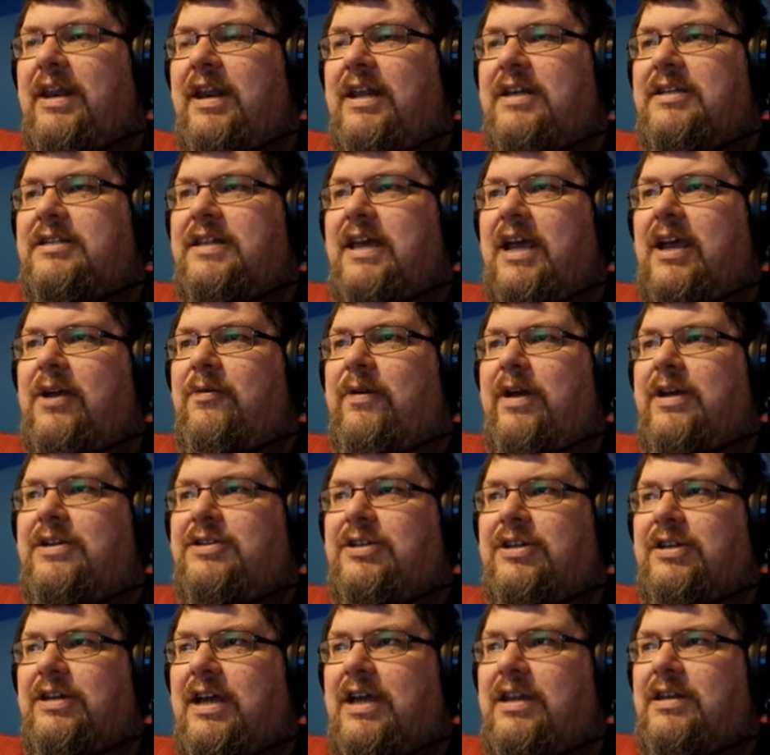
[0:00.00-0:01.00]
in its
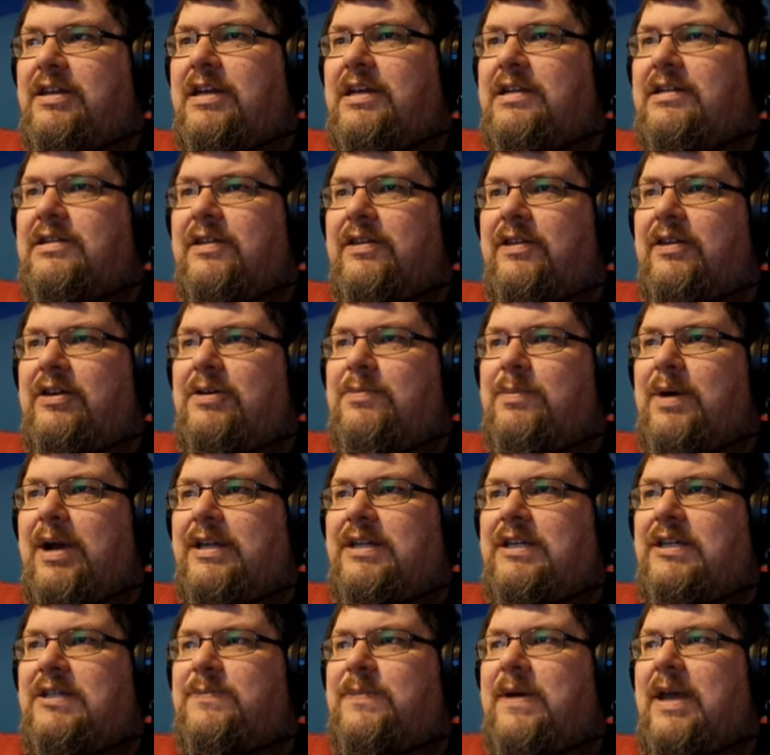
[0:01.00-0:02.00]
decoration, yet neater than you
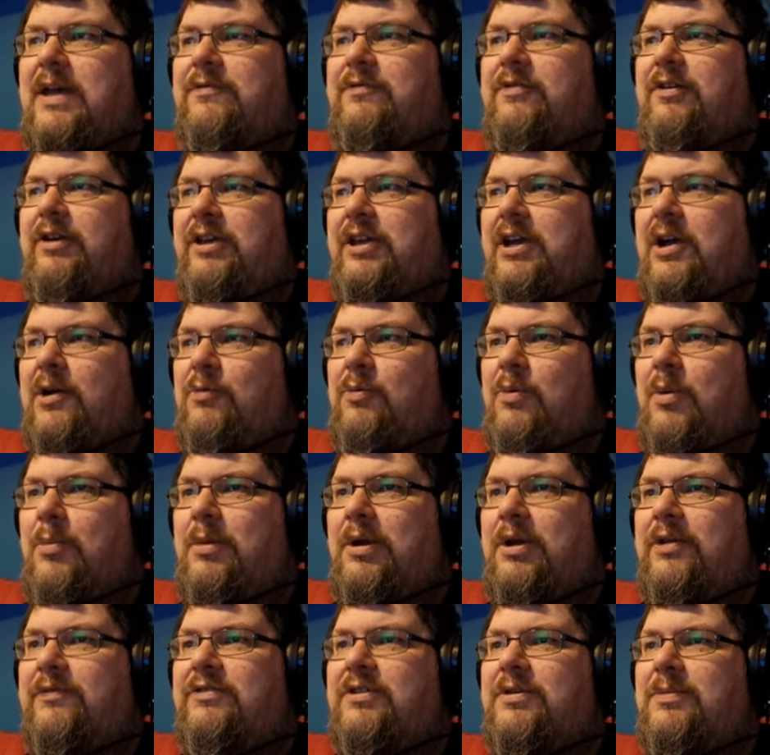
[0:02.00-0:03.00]
might expect for a young
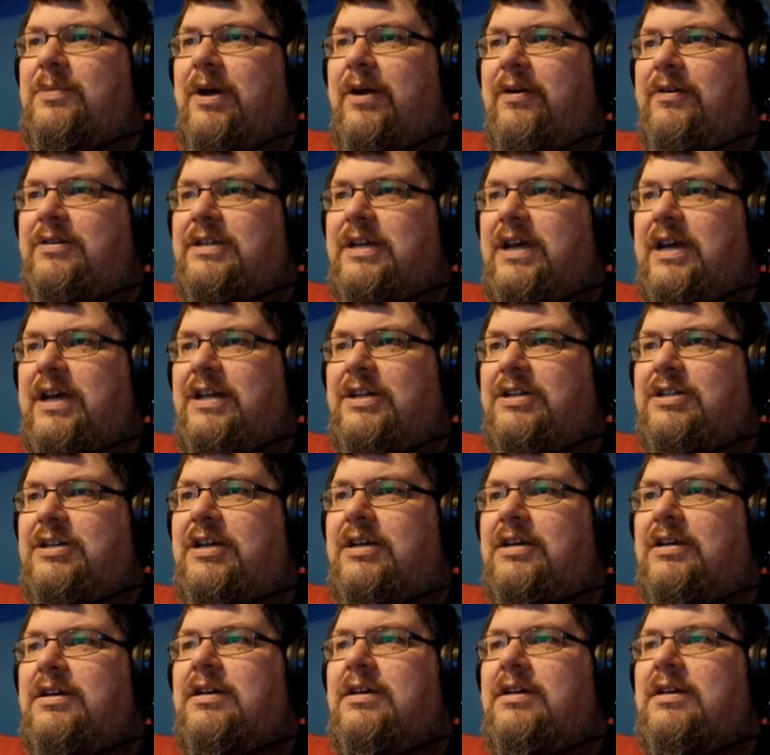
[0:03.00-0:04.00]
woman of Tamara's age.
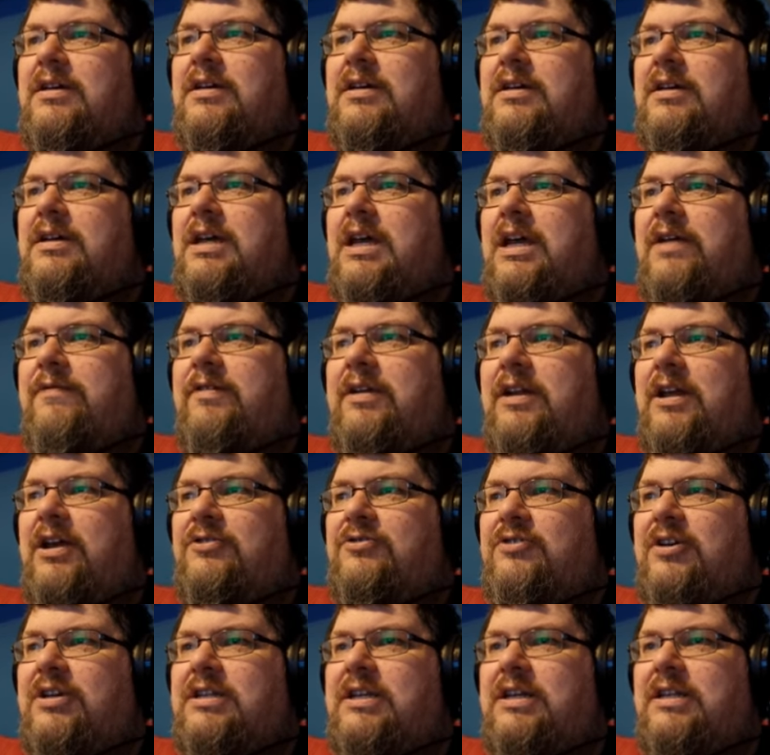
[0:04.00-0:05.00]
Even her
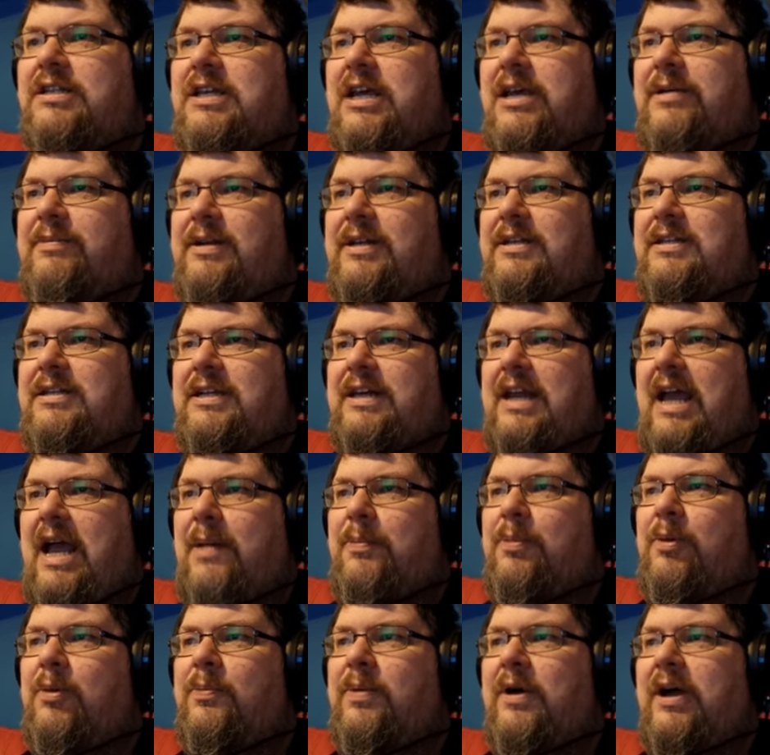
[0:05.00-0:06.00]
dressing table is in
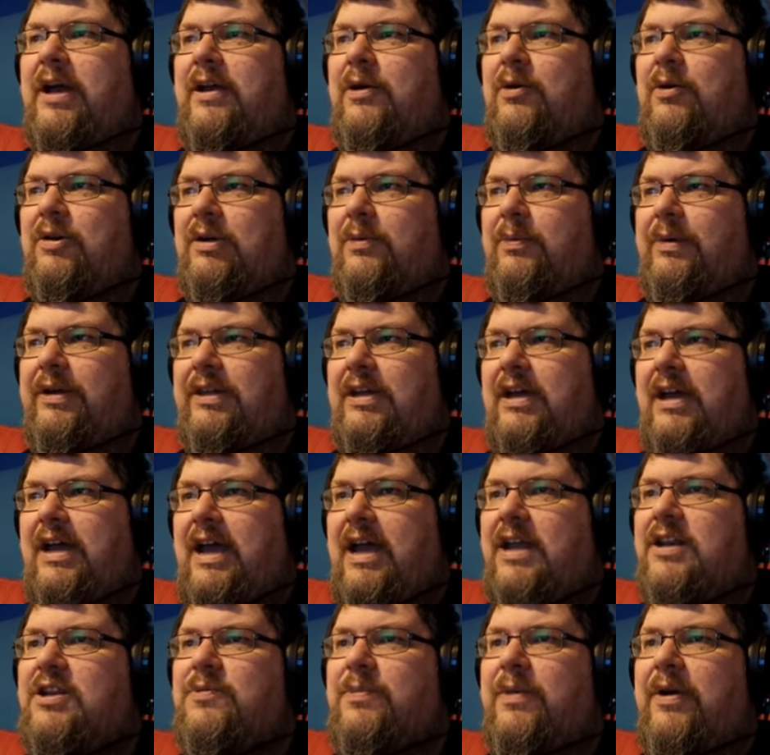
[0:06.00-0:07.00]
apple pie order, with her
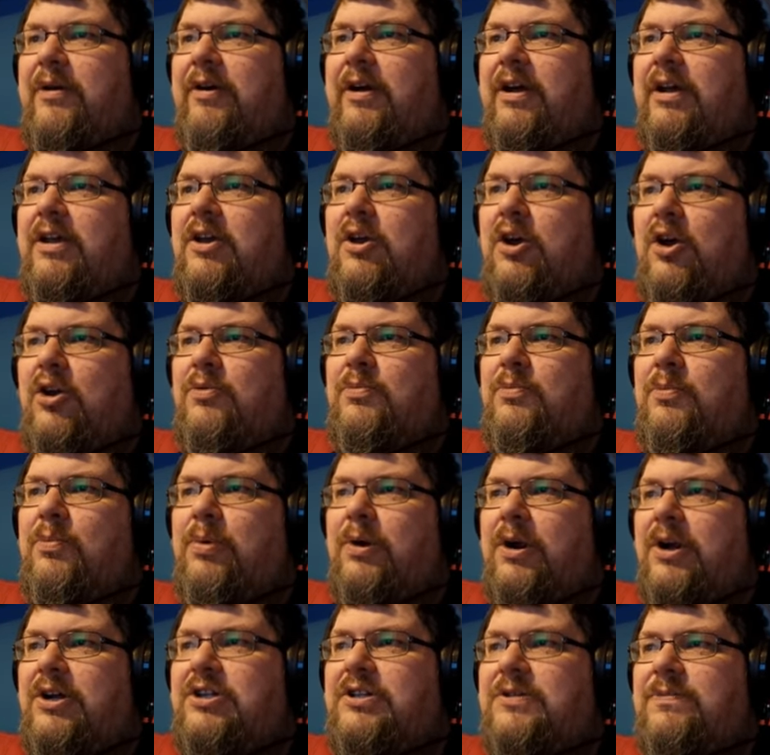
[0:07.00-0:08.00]
hand mirror, comb,
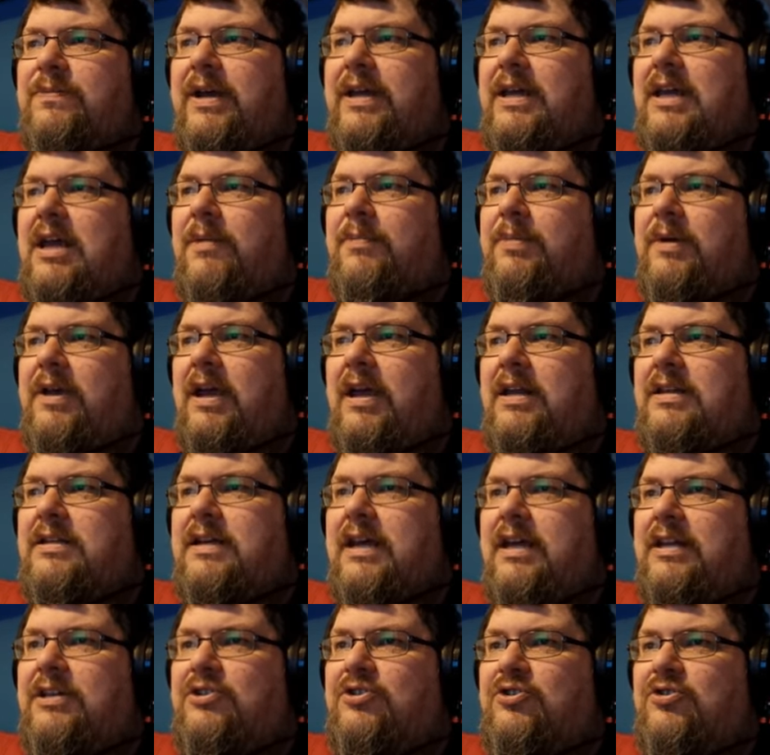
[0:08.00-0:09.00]
brush, makeup kit,
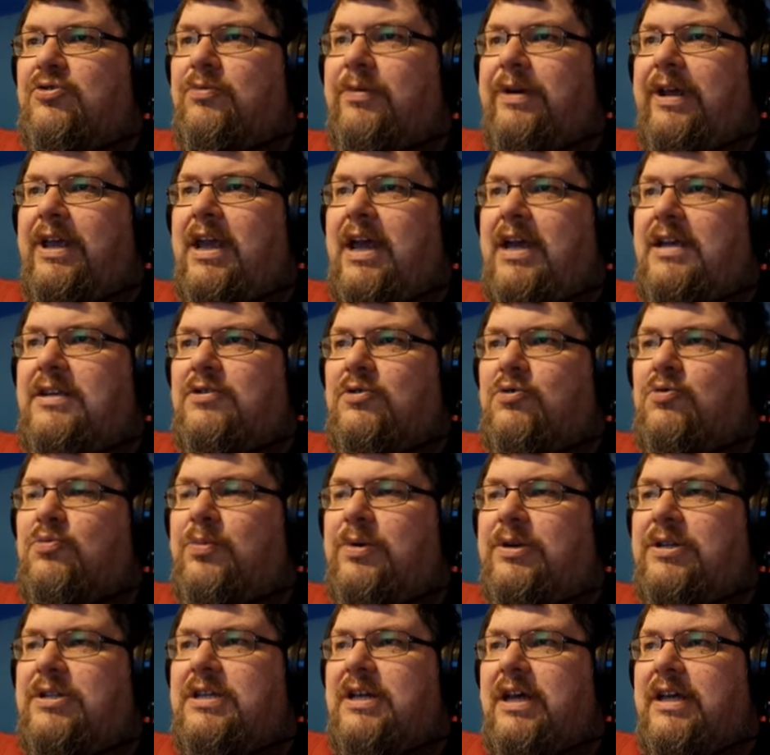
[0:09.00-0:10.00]
and jewellery case all
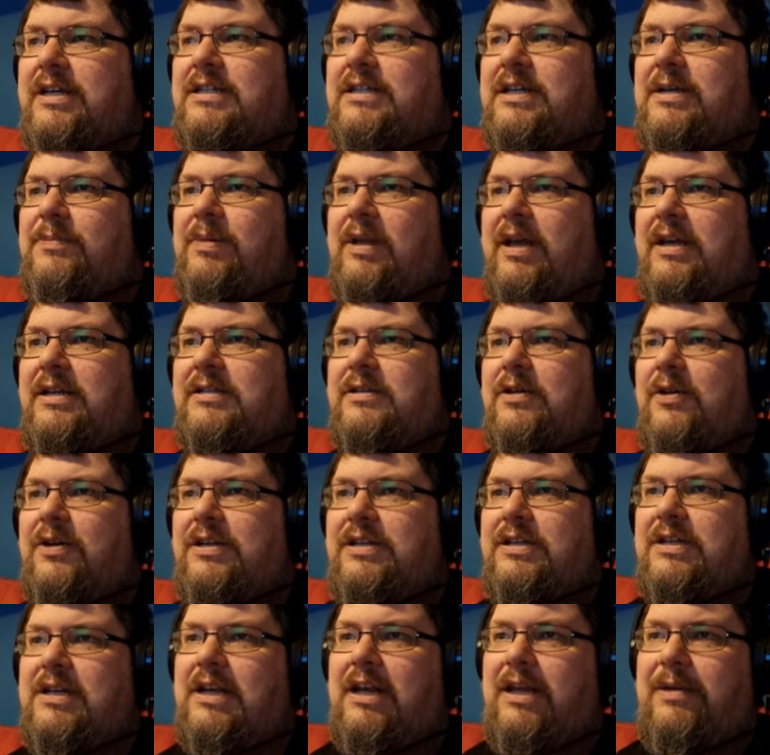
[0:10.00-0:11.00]
precisely placed on
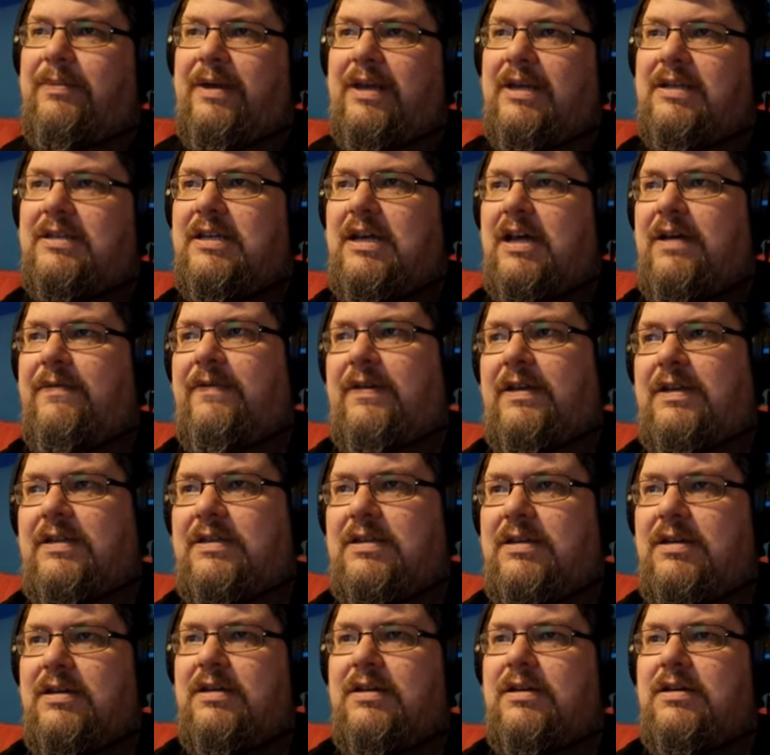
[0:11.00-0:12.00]
its gleaming
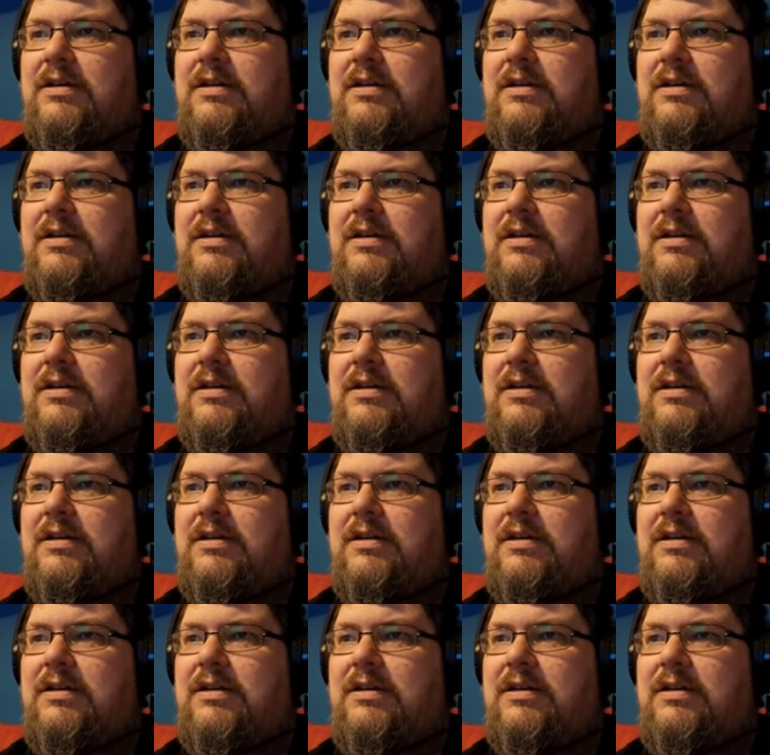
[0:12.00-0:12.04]
surface.